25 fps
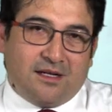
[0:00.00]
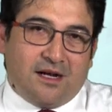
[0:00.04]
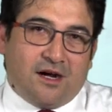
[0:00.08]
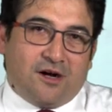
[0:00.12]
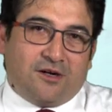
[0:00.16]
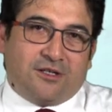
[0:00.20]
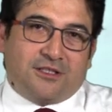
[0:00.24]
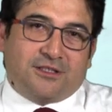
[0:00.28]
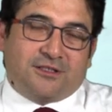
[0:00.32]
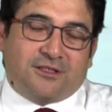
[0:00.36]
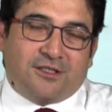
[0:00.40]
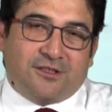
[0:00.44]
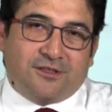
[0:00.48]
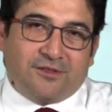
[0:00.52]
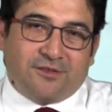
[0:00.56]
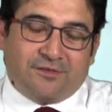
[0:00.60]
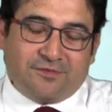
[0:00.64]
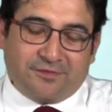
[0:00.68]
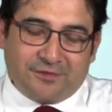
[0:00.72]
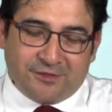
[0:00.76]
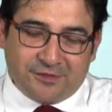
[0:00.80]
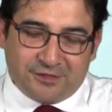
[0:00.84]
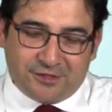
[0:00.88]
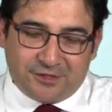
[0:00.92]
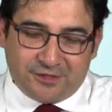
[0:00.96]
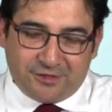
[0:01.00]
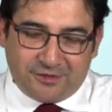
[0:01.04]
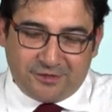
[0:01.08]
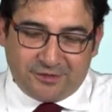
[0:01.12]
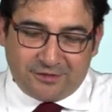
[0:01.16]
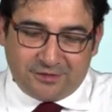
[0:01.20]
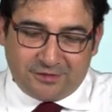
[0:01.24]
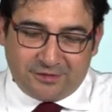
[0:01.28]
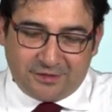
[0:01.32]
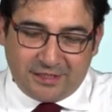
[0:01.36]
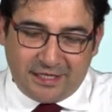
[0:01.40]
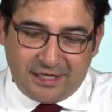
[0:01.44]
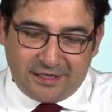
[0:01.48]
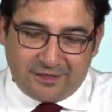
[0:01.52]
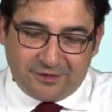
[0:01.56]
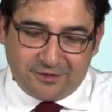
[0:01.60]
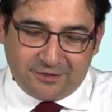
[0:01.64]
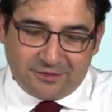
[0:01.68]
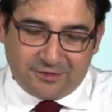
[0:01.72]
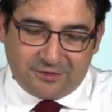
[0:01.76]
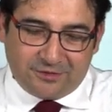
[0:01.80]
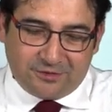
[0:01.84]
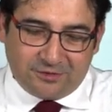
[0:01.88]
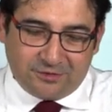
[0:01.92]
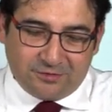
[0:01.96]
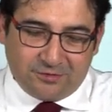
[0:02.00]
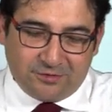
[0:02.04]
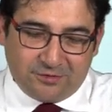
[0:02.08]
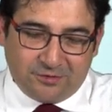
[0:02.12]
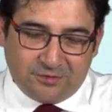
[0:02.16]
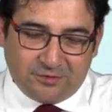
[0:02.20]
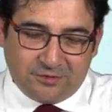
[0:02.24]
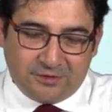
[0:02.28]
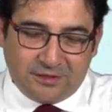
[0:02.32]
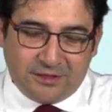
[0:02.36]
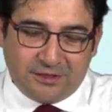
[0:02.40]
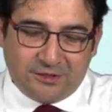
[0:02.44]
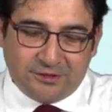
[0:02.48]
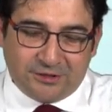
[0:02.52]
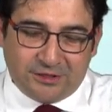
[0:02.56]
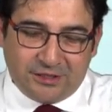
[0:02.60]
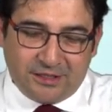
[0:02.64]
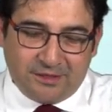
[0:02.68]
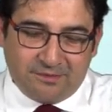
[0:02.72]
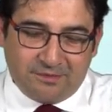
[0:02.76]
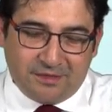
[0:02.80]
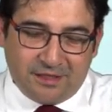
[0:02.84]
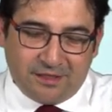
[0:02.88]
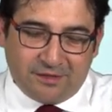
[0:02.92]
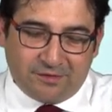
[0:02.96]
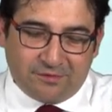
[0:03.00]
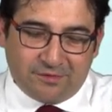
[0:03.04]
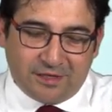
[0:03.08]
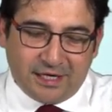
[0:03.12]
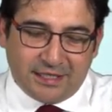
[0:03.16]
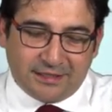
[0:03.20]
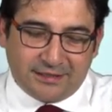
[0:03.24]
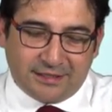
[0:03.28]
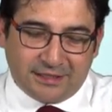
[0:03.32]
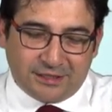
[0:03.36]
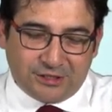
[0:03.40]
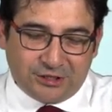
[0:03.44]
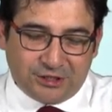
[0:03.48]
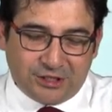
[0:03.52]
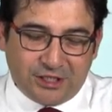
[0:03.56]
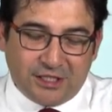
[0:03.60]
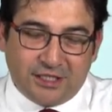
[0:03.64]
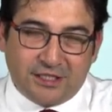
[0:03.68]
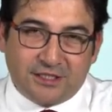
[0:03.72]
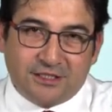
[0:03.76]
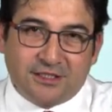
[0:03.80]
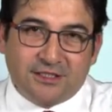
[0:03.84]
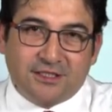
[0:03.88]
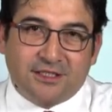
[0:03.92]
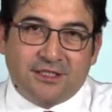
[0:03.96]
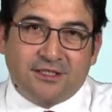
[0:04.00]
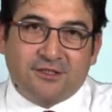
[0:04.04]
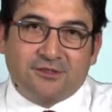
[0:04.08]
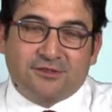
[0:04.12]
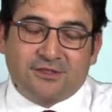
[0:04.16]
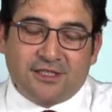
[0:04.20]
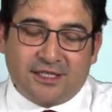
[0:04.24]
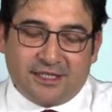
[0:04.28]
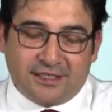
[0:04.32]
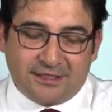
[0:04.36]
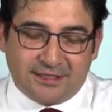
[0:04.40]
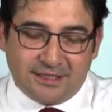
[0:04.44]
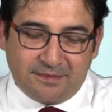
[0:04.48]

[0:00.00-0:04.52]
Our study of futures takes us to the Dojima Rice Exchange in Osaka,